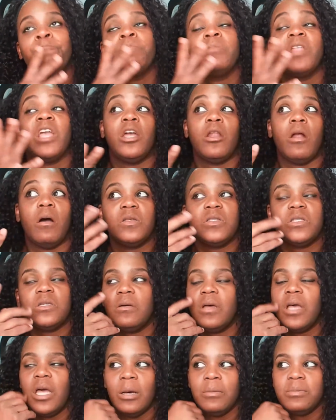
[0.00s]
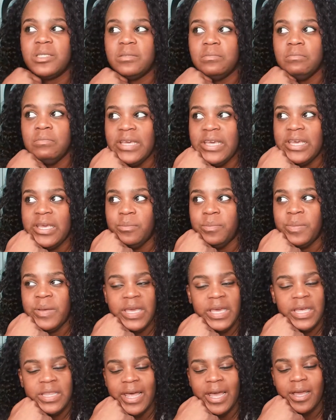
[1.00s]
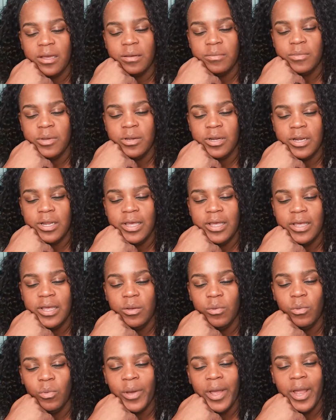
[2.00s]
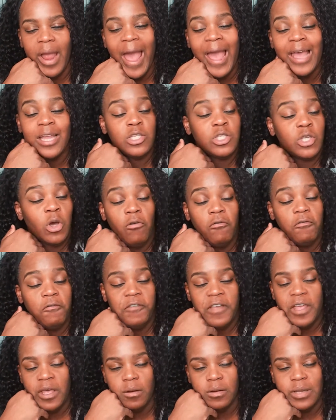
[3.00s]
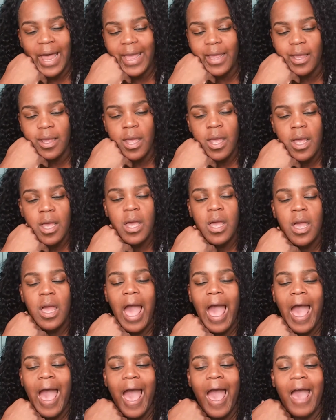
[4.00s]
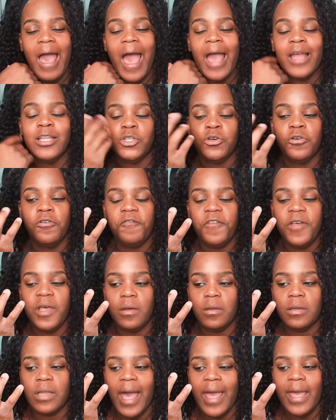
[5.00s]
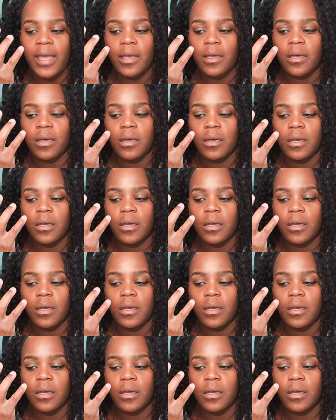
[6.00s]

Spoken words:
It also helps me being in that community where I don't feel like I do feel like